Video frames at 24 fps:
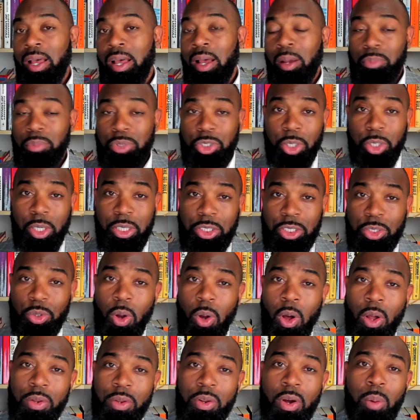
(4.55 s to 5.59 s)
I'm sure, as you
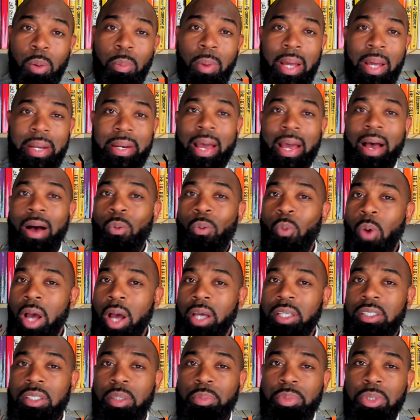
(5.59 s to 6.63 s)
all know by now,
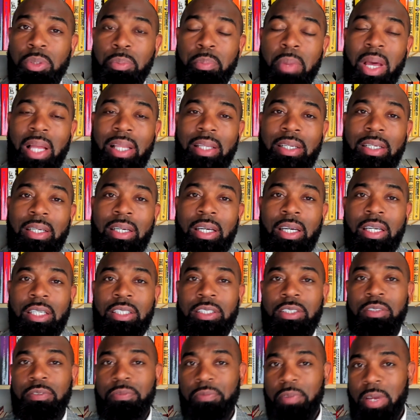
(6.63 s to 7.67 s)
YNW Melly
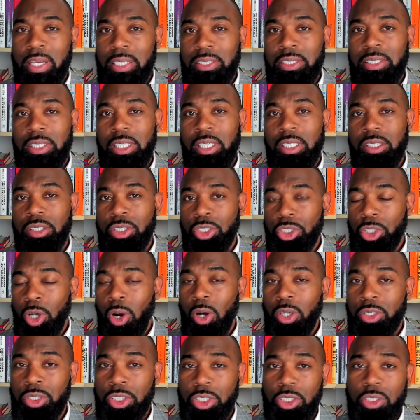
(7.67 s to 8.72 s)
is facing
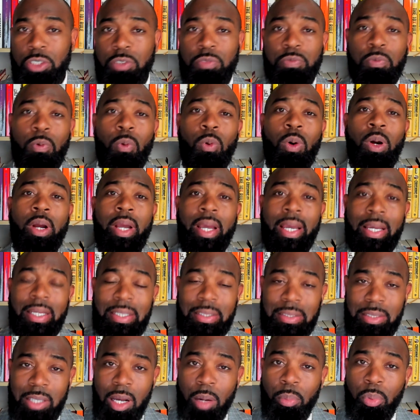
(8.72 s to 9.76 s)
charges for a
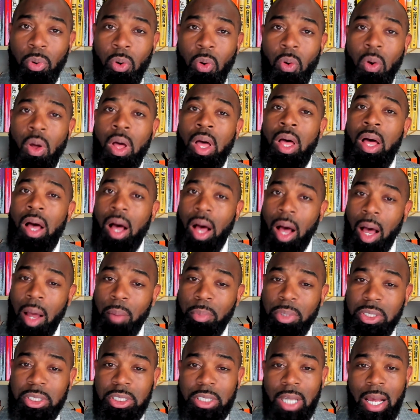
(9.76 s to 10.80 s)
double
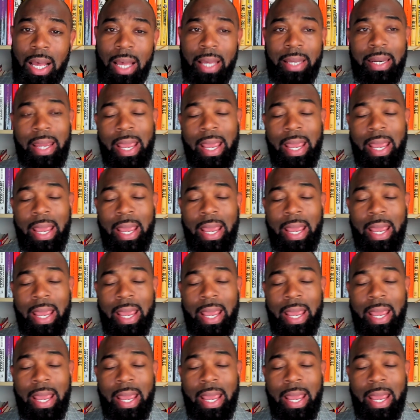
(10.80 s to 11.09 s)
homicide,